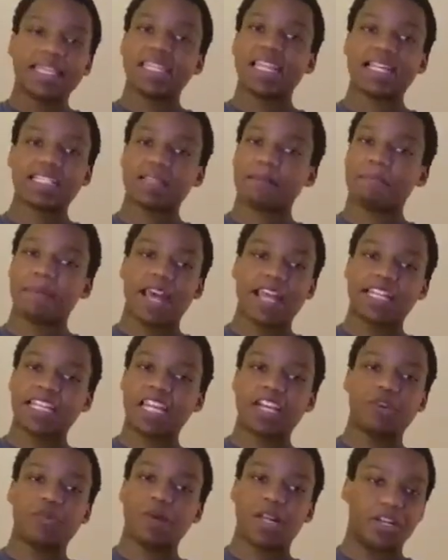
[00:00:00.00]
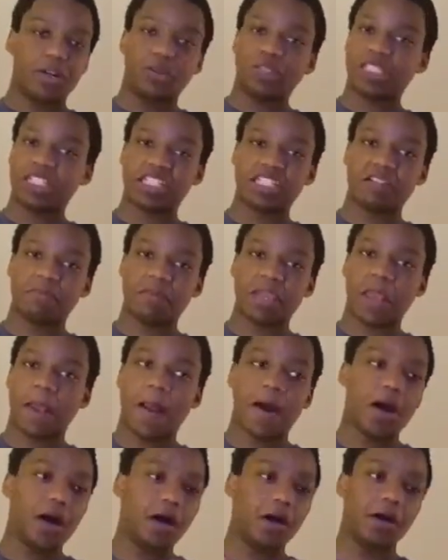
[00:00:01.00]
That's a bad takeaway. Don't listen to me.
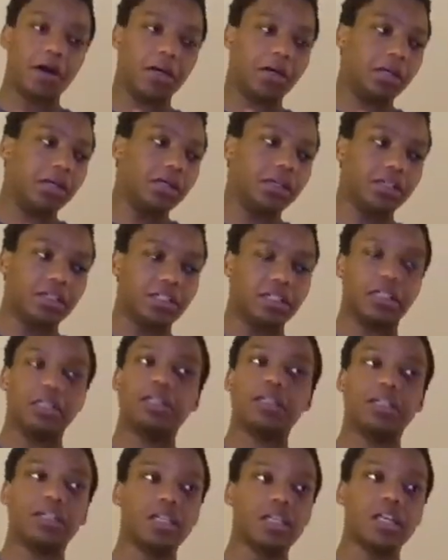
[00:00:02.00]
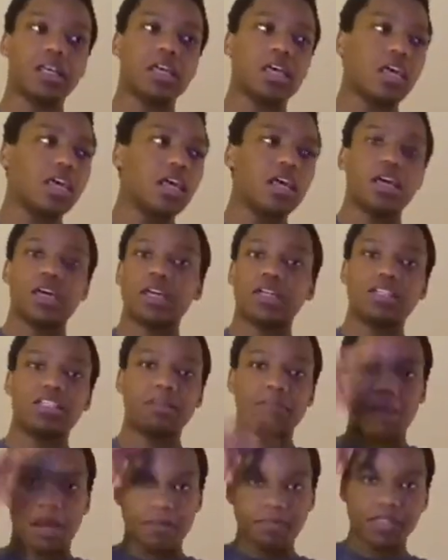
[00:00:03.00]
Uh,
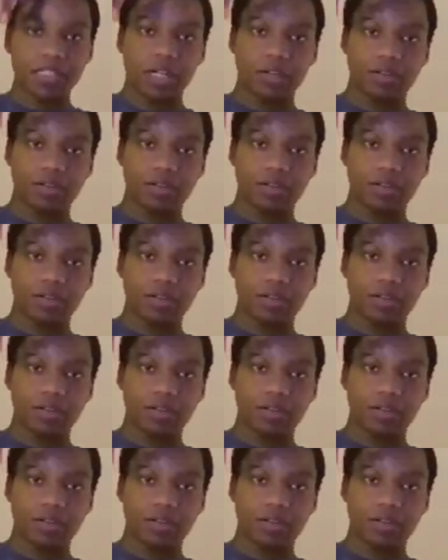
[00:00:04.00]
team ops